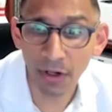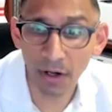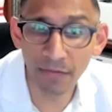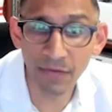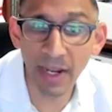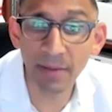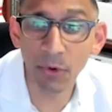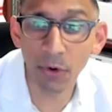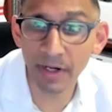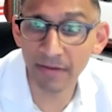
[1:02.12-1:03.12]
of
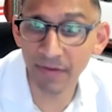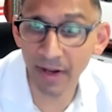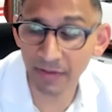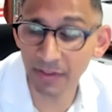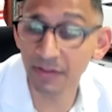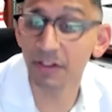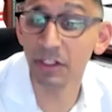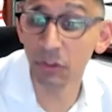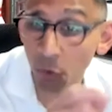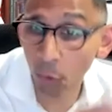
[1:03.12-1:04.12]
mRNA vaccines
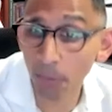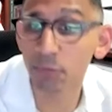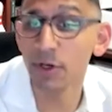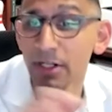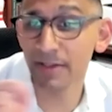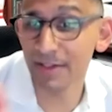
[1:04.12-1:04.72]
incorporating